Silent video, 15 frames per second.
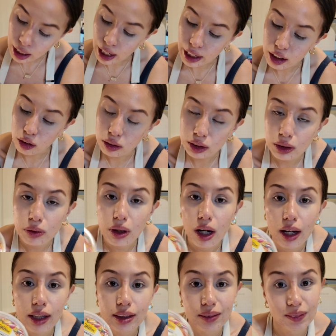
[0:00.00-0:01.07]
I also
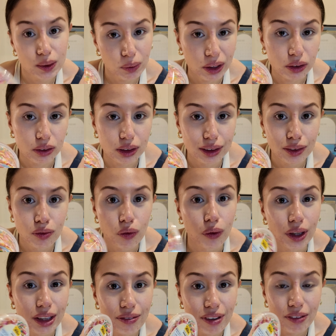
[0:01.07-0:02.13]
got some sprinkles
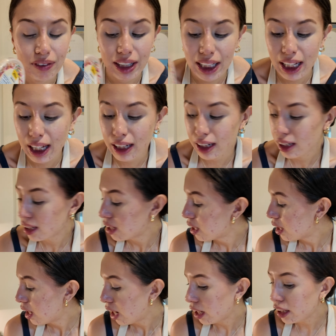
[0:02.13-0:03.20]
for the funfetti cake.
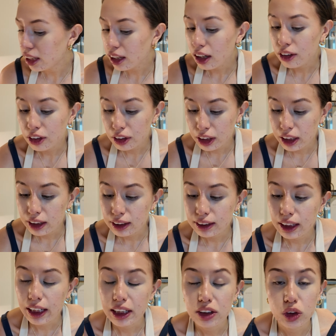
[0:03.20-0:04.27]
And then other things
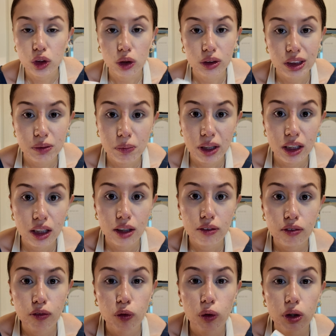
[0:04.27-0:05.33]
like salted
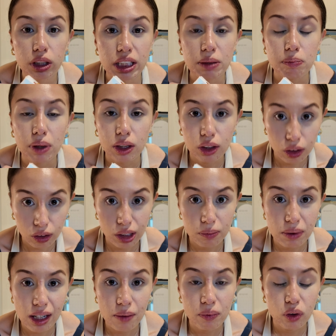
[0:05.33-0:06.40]
butter for the
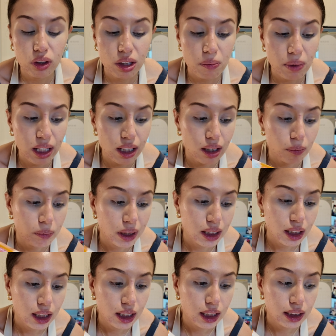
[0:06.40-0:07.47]
buttercream that I'm going to make
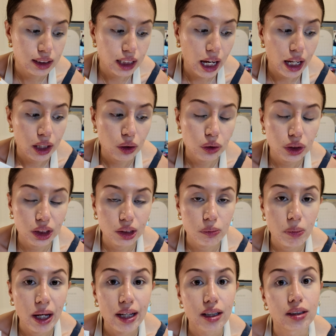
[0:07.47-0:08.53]
because I usually
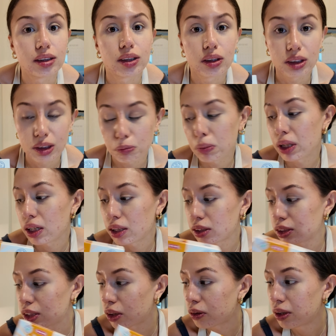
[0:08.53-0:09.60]
buy unsalted butter.
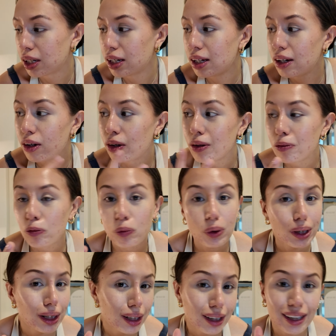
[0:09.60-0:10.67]
So
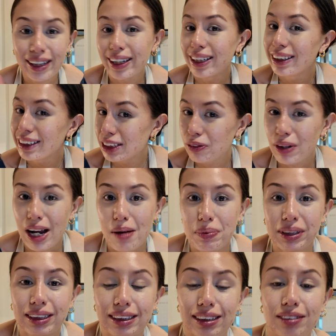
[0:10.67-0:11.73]
we're gonna see what
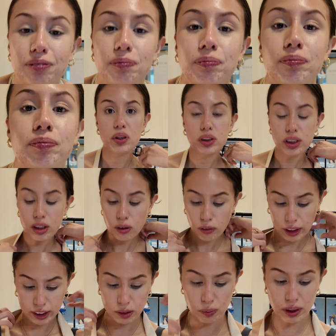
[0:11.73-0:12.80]
happens. I'm using a
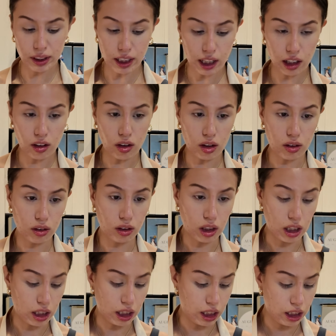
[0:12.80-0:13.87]
recipe that I got
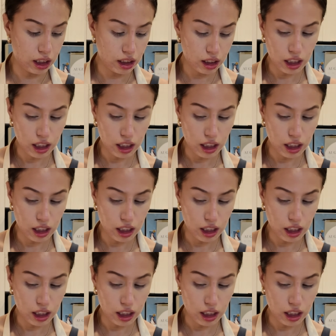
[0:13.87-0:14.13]
online.